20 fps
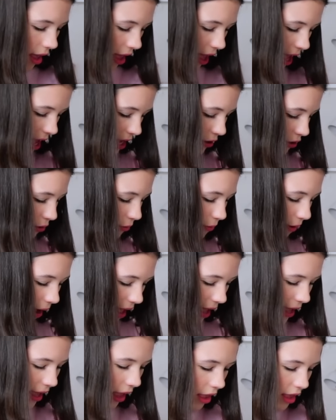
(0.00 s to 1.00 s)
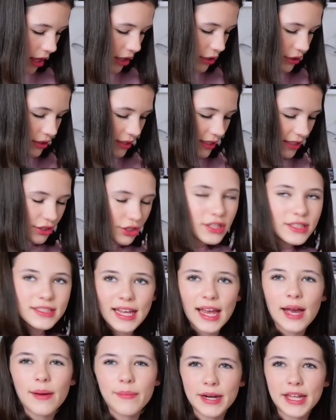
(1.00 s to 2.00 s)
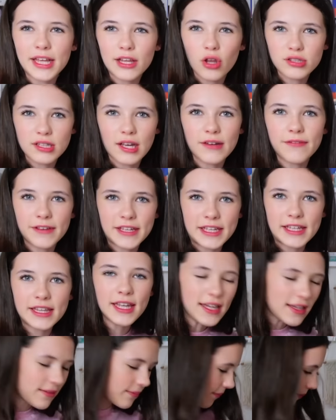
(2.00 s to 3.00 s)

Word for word: Ain't no way. Did you see how many clothes I fit in there?